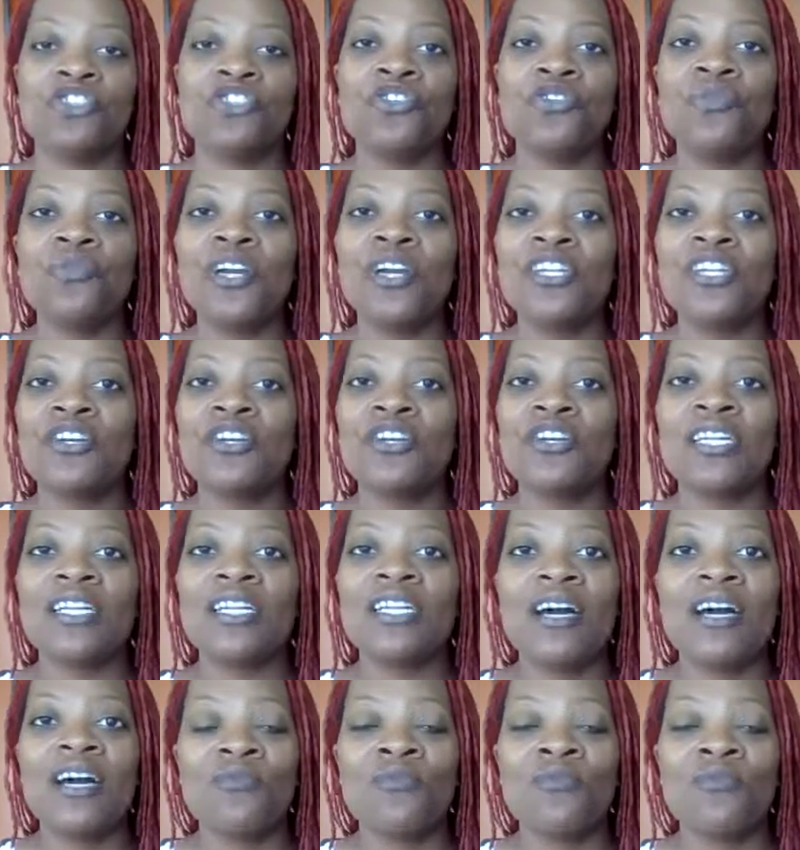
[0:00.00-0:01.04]
You and your
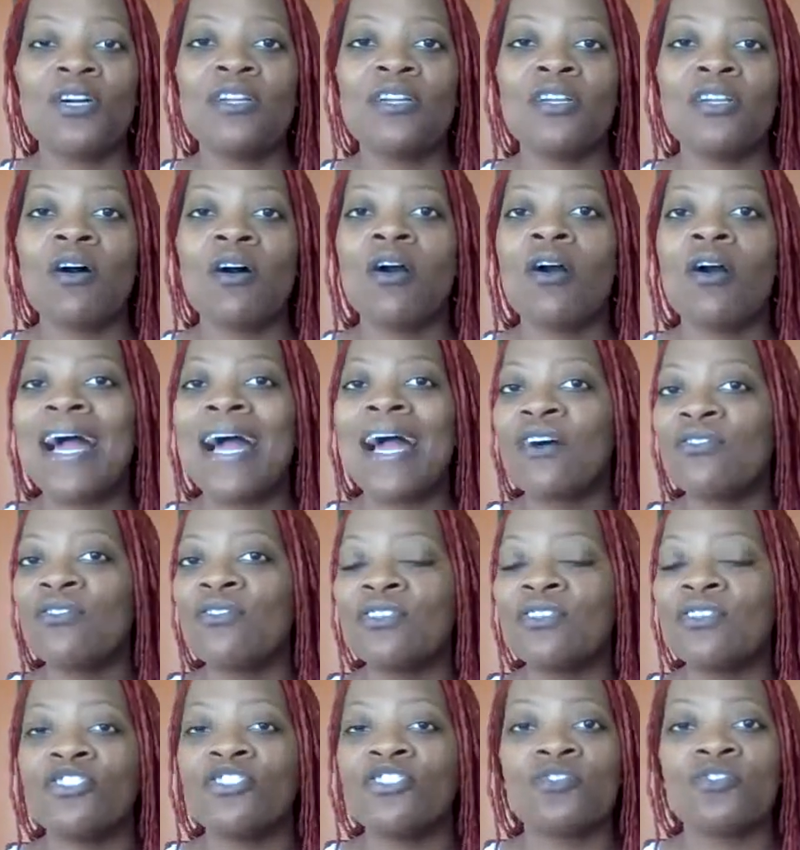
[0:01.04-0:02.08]
loved one are out
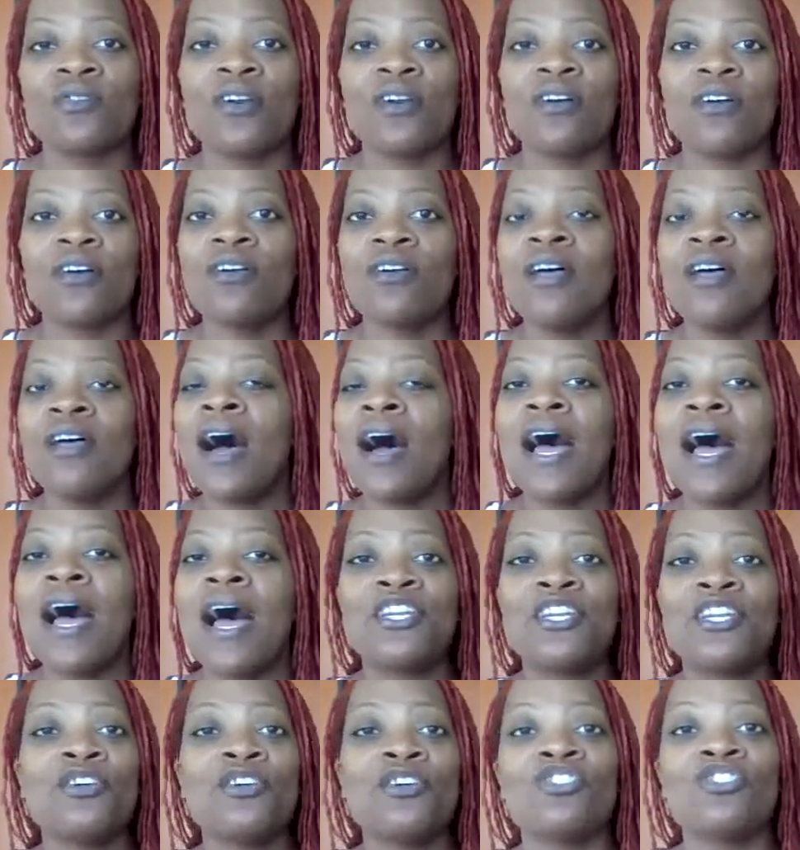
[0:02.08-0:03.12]
on the trail
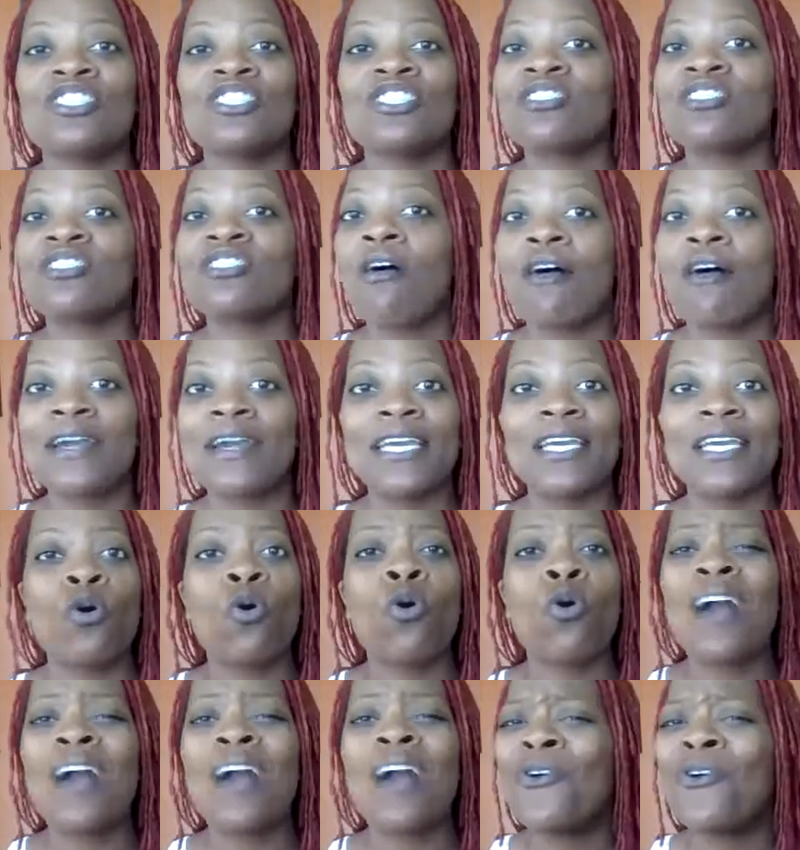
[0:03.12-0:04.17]
and you're just talking,
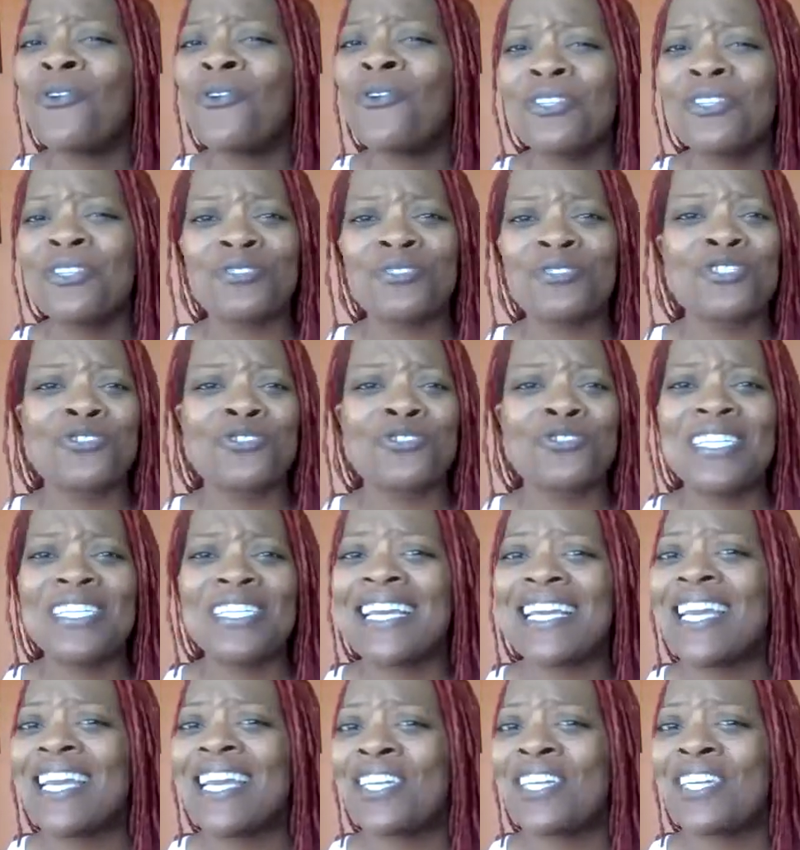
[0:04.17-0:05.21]
or on your street
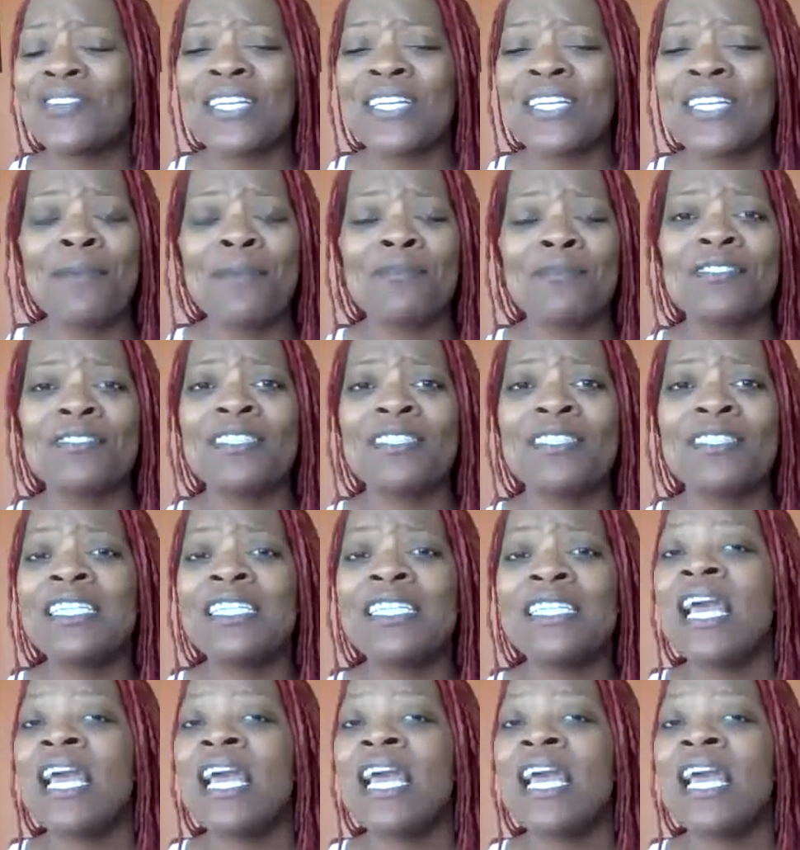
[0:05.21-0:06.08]
in your neighborhood,